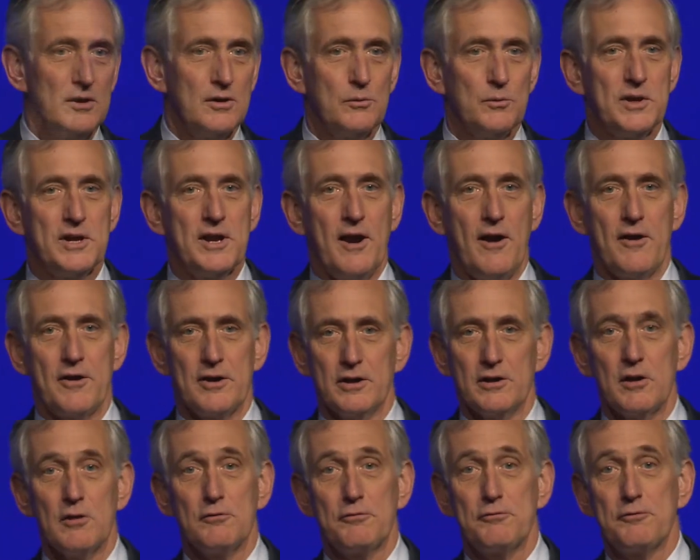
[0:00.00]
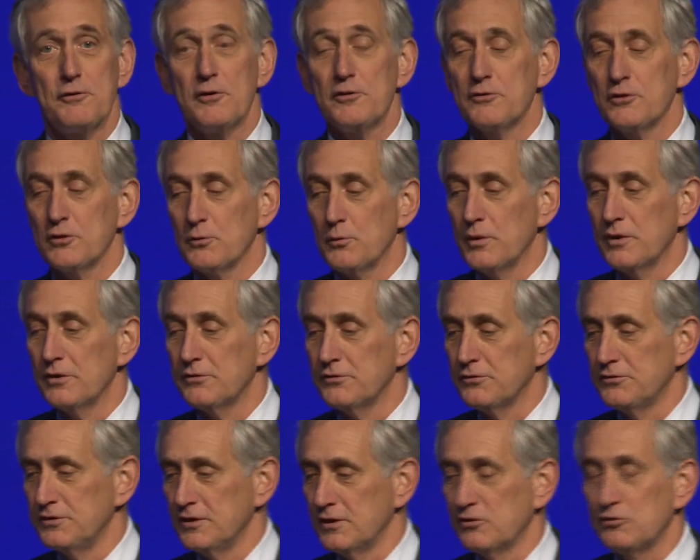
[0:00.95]
We carried a little further
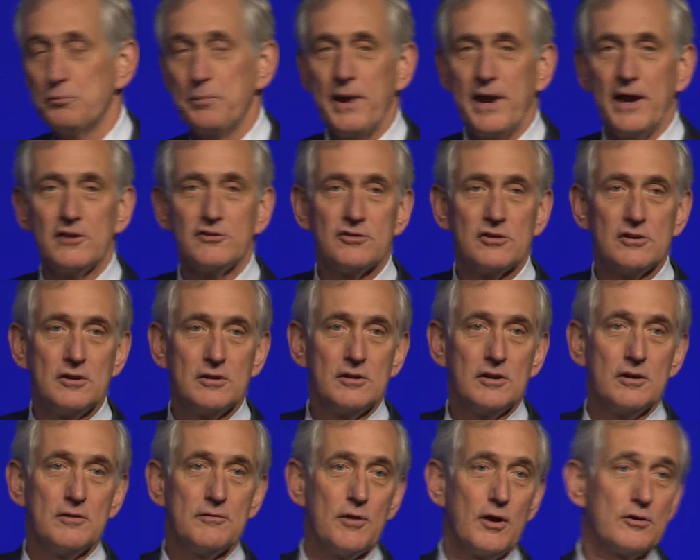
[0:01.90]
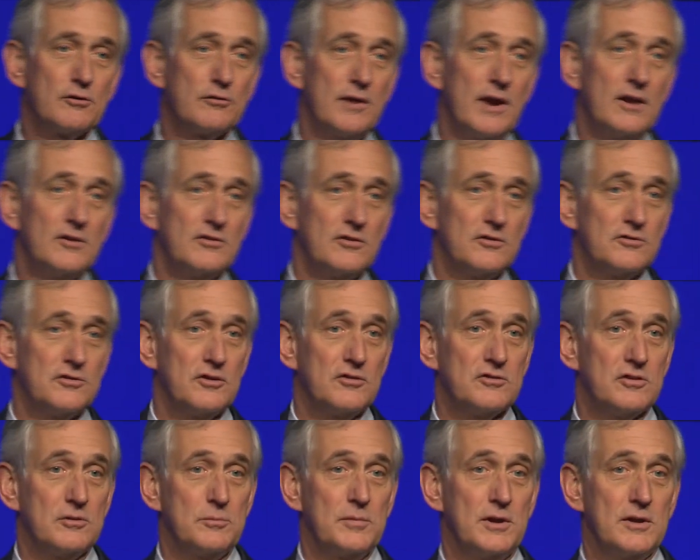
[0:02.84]
with the expansion of our transit
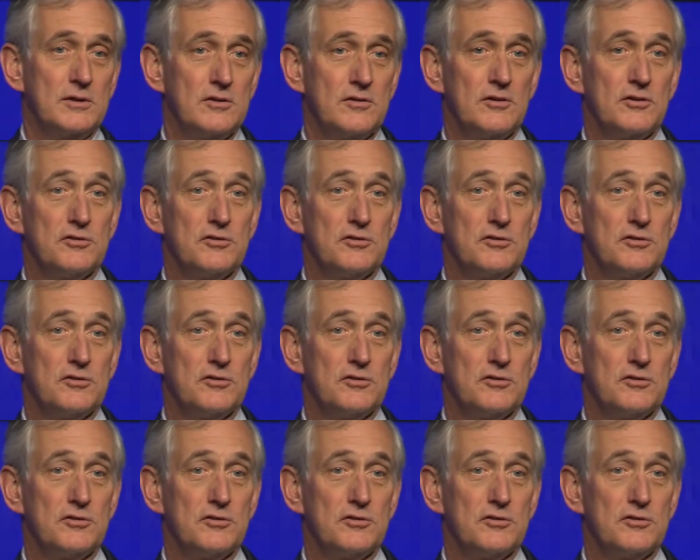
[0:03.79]
system into the